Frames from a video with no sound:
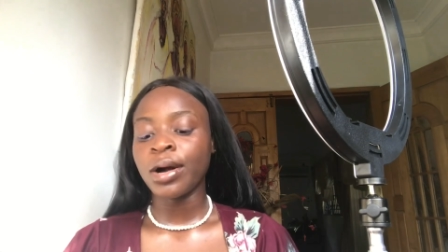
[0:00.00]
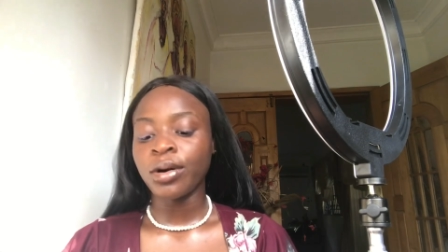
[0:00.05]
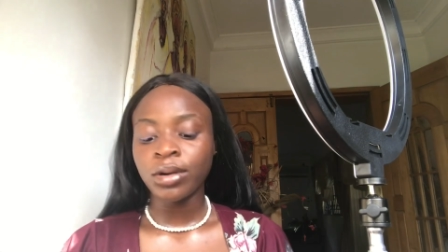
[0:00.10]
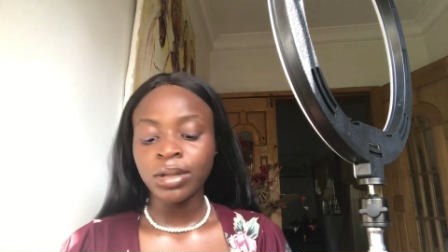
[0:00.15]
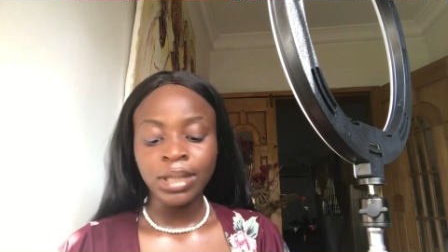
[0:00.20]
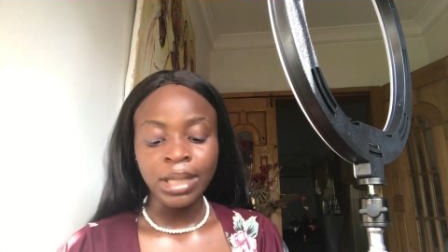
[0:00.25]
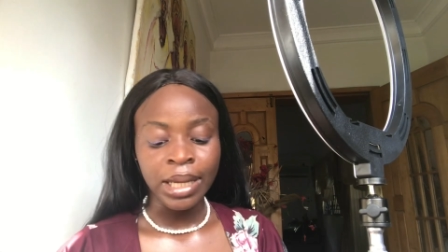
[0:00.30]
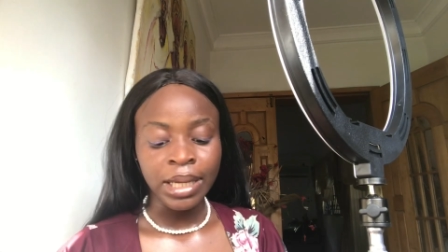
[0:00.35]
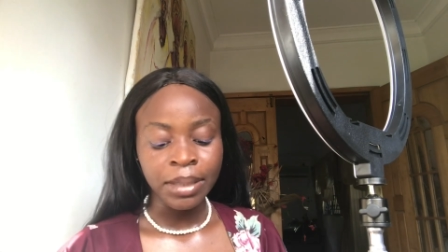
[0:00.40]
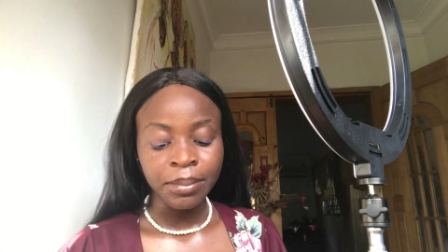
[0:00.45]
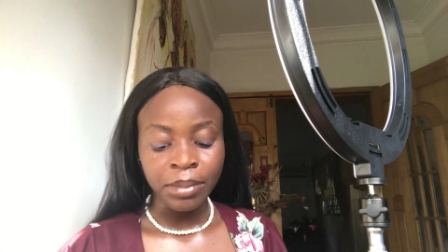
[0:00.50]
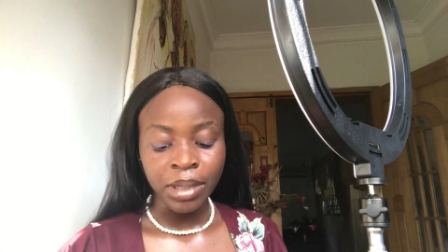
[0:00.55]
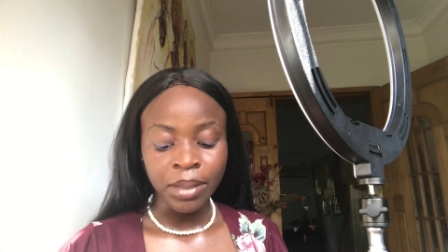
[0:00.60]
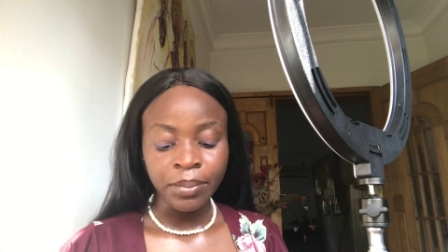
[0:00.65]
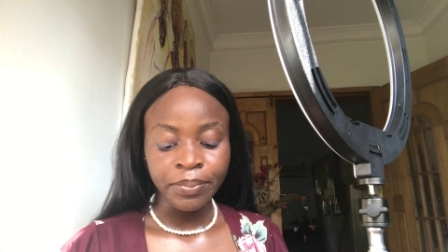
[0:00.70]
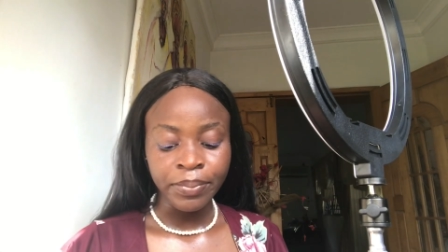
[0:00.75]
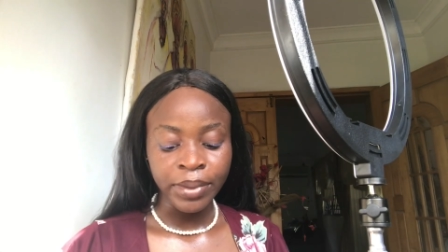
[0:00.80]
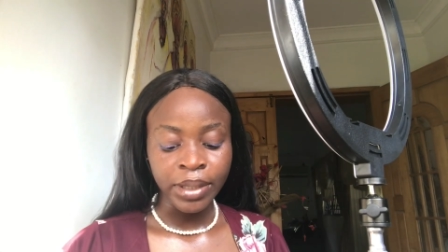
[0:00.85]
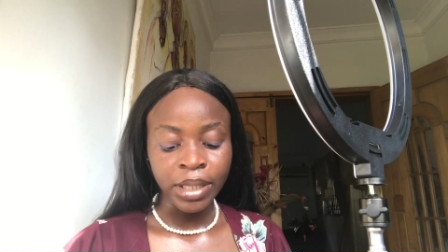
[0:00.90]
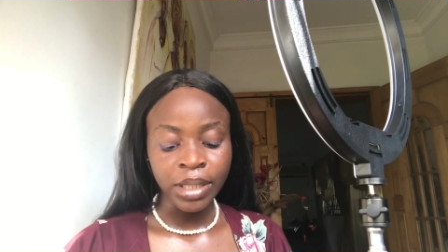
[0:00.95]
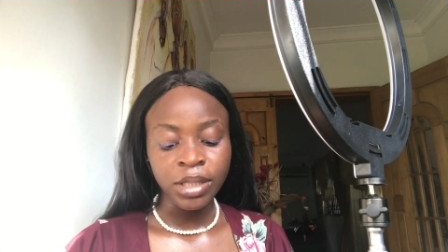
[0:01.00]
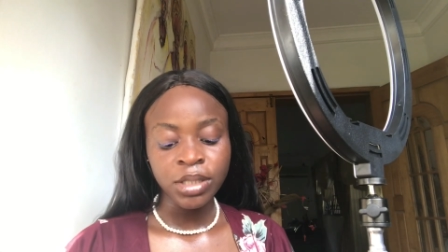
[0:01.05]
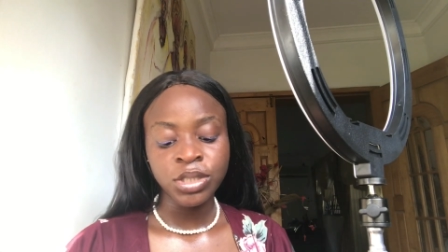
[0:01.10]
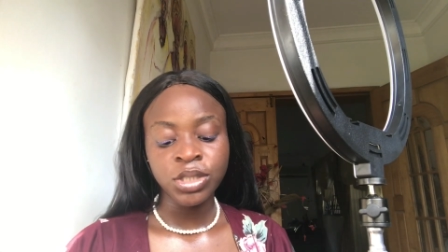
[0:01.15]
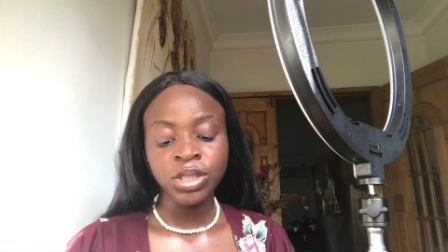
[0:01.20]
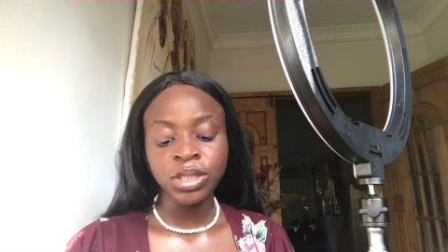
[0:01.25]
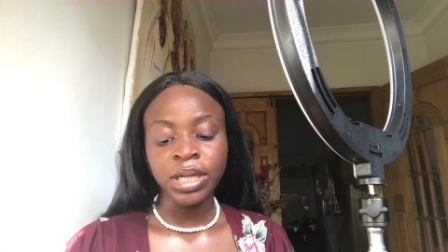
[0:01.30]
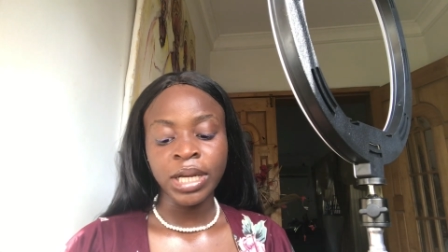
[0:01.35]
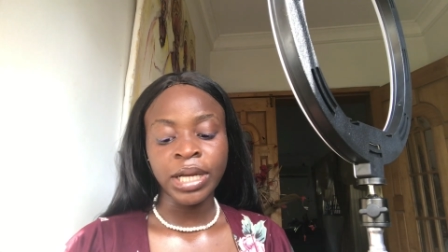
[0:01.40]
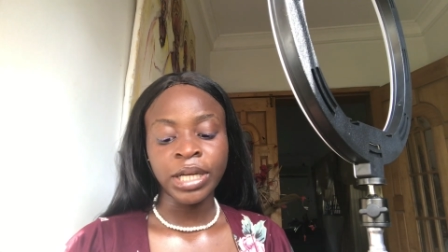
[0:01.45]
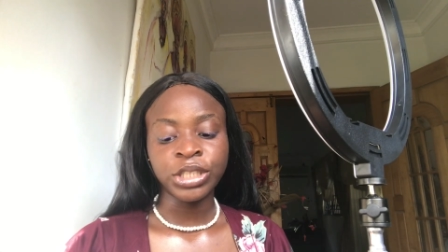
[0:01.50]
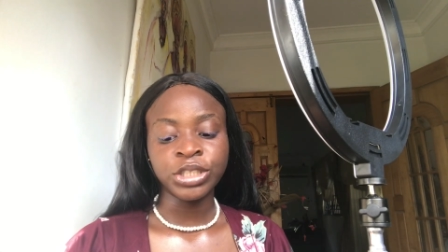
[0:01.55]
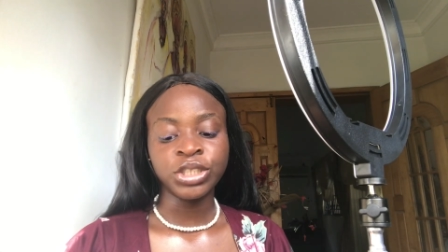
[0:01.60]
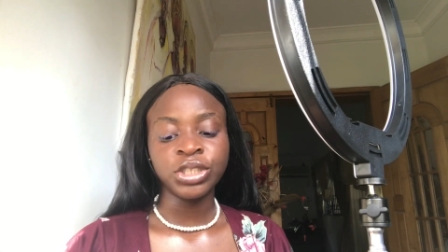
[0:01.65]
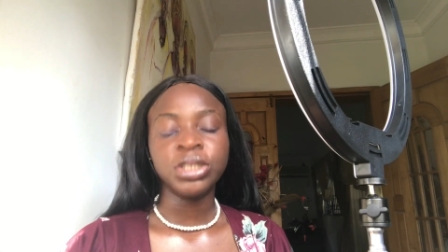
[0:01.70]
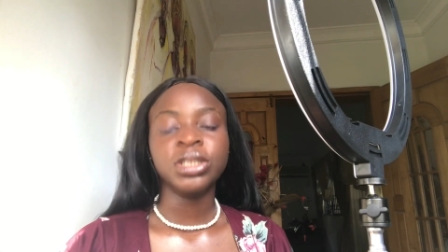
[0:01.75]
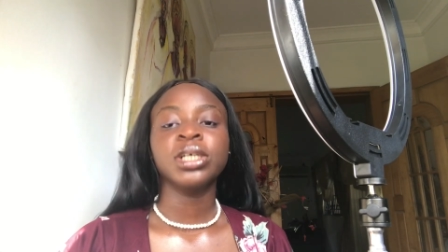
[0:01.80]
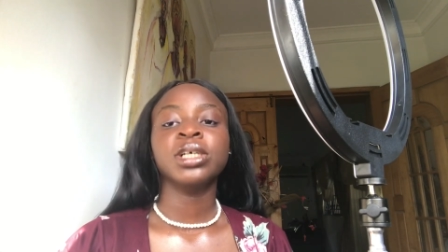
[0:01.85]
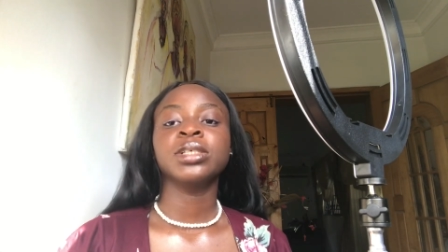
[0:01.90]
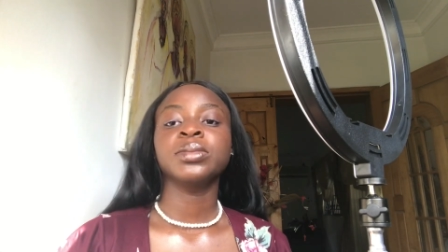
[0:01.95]
want Landmark Beach, and she
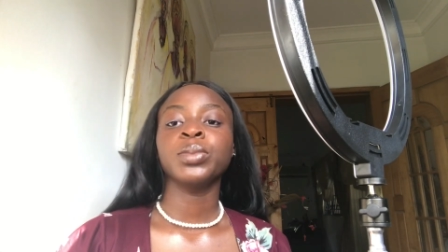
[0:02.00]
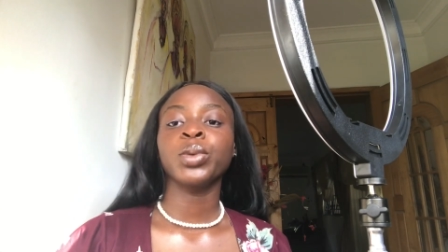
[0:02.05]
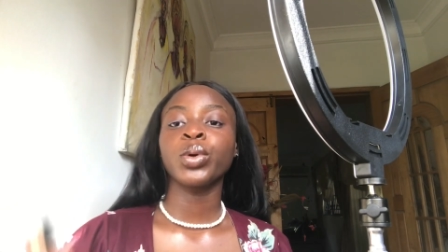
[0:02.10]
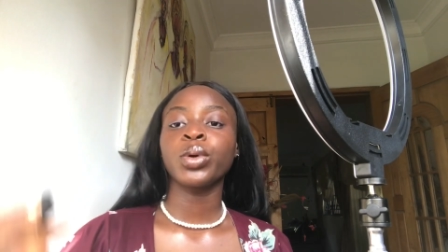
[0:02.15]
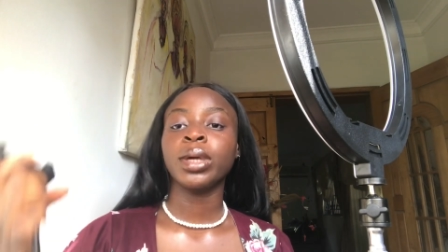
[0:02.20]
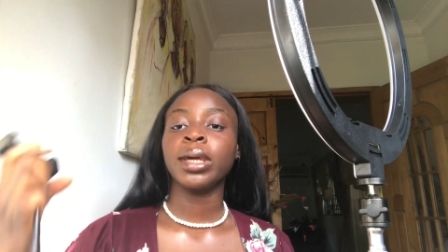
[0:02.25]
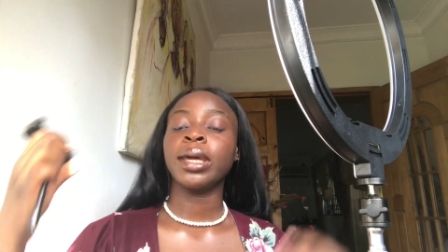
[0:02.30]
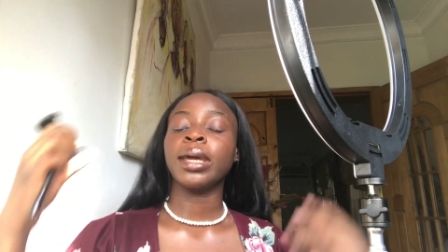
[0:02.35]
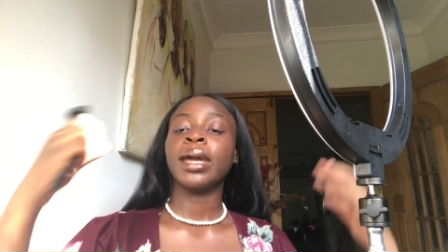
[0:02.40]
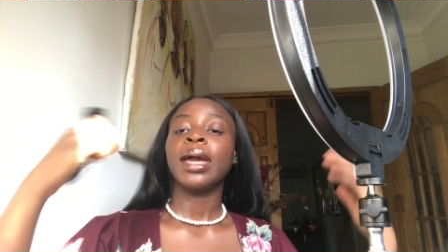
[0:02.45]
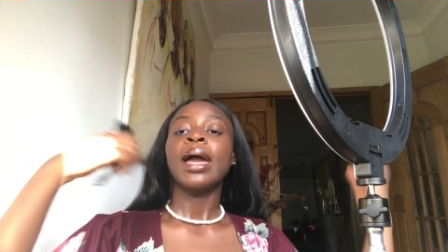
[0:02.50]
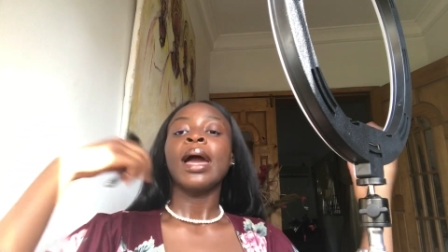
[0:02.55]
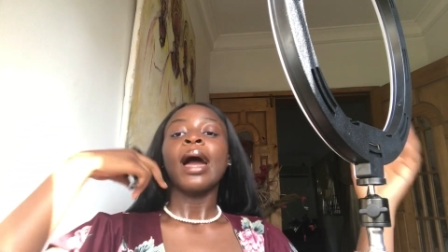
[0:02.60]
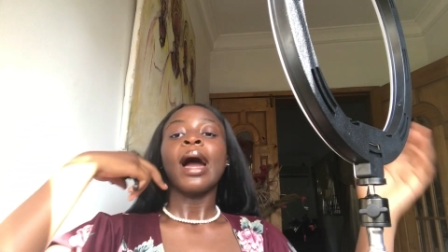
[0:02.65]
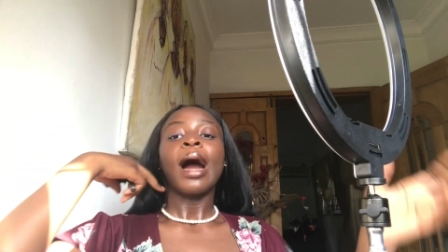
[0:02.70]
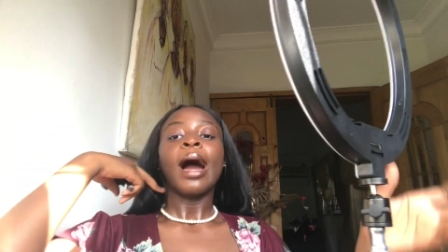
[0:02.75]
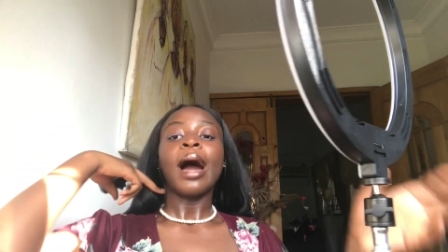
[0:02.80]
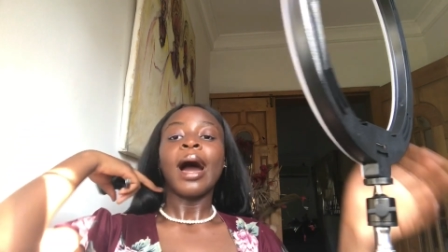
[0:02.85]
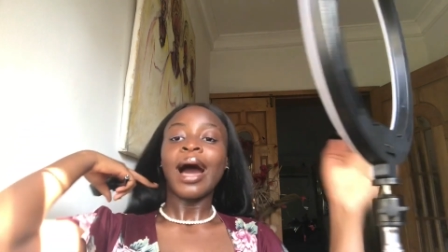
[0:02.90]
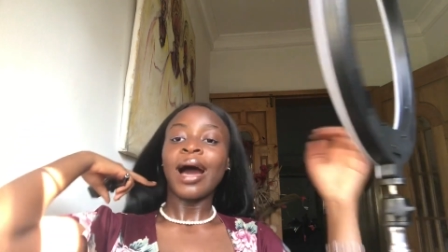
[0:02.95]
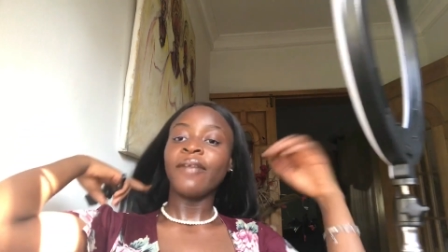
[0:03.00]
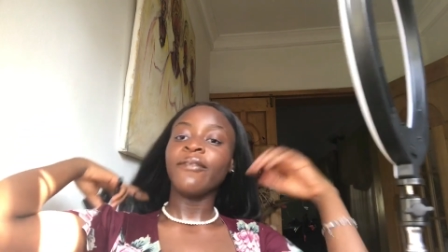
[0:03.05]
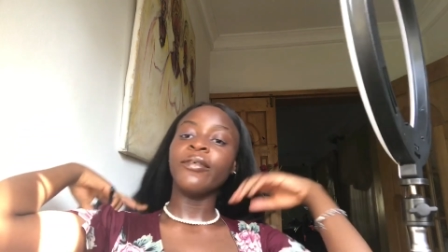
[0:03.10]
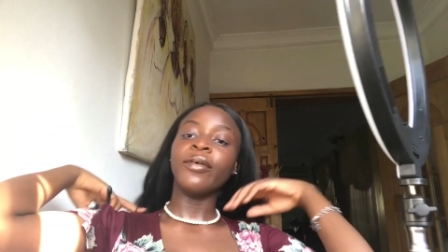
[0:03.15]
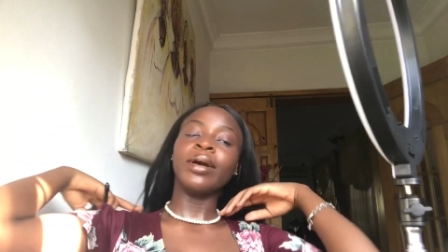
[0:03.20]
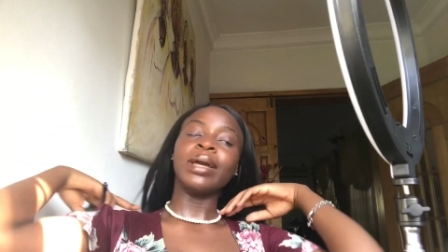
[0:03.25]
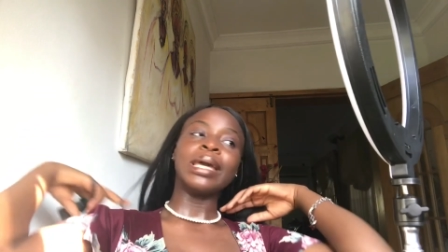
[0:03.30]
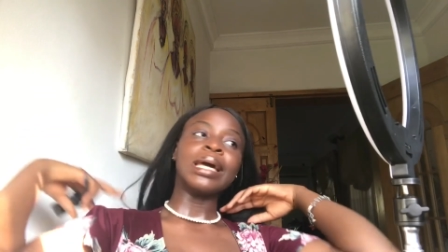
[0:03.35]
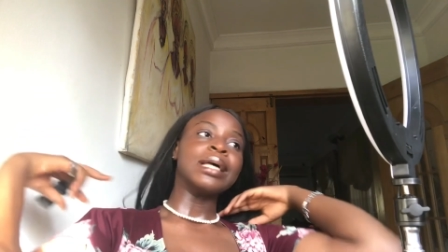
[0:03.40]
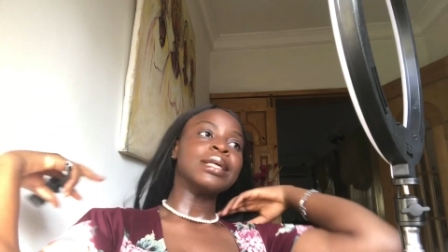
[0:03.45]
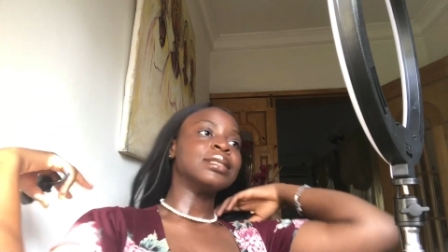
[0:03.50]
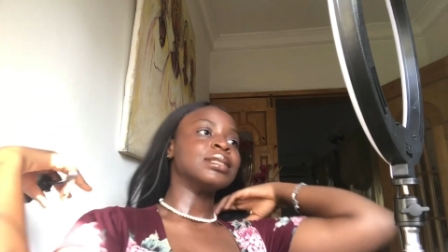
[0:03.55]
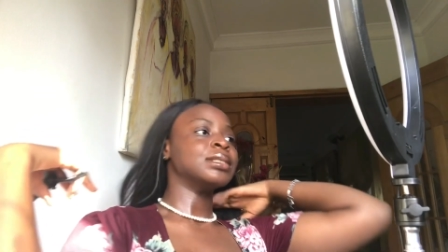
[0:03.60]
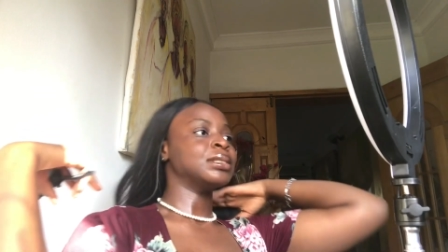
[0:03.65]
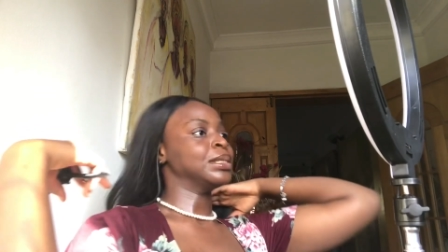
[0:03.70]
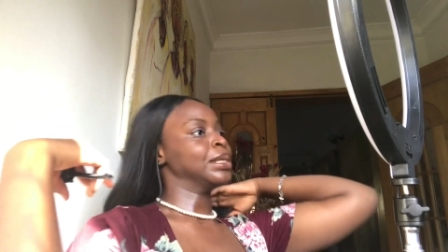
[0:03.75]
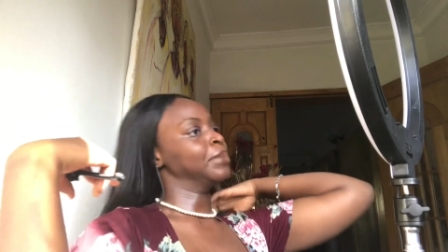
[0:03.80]
tells me, okay, have your guest list.